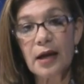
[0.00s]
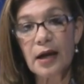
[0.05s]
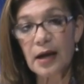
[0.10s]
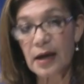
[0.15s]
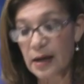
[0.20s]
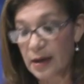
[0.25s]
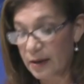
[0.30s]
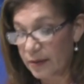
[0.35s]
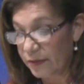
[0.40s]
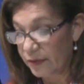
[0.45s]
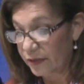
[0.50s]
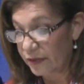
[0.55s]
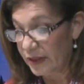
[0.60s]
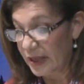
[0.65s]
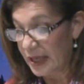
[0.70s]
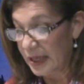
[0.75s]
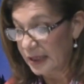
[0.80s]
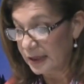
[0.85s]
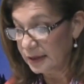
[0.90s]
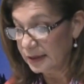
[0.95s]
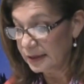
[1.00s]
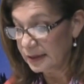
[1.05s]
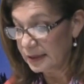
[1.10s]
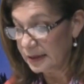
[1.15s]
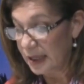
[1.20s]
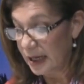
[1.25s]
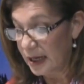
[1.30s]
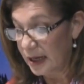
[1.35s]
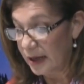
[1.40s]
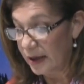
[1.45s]
uh,
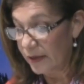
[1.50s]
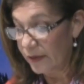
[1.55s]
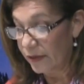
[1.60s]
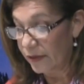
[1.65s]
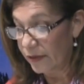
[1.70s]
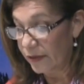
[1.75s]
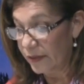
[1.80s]
things uh,